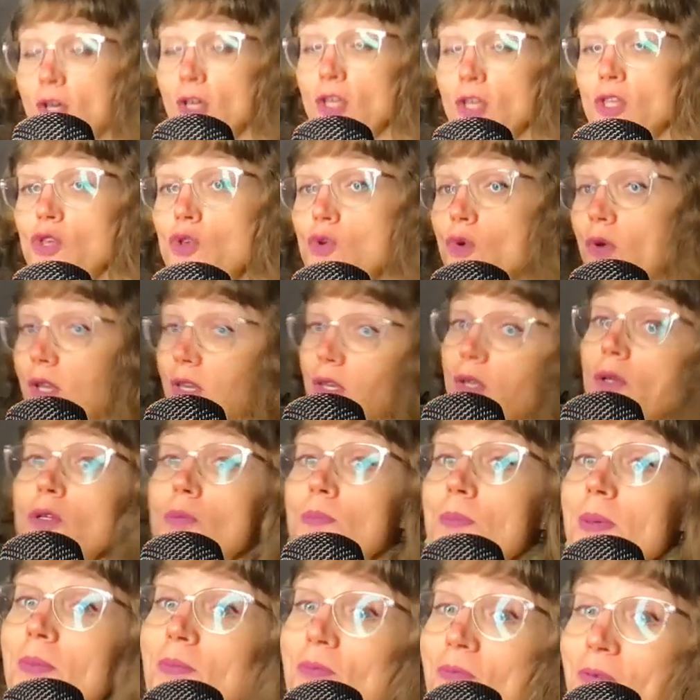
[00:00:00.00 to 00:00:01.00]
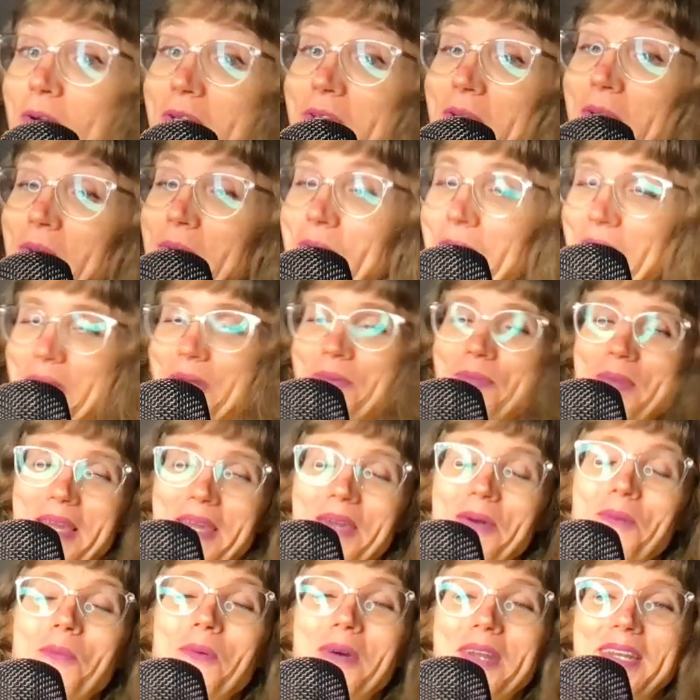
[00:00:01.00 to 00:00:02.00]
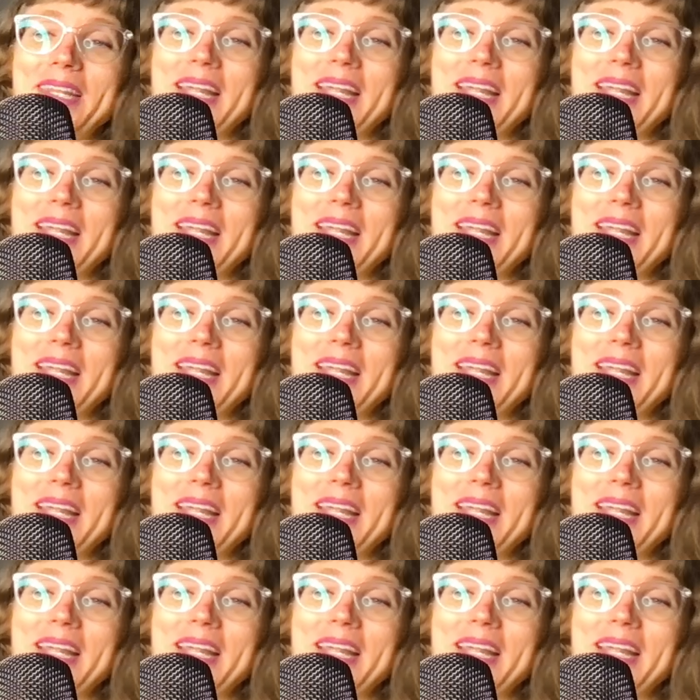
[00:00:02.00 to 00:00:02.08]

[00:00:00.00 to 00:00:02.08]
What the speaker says: you can use Bib Fortuna to make it 1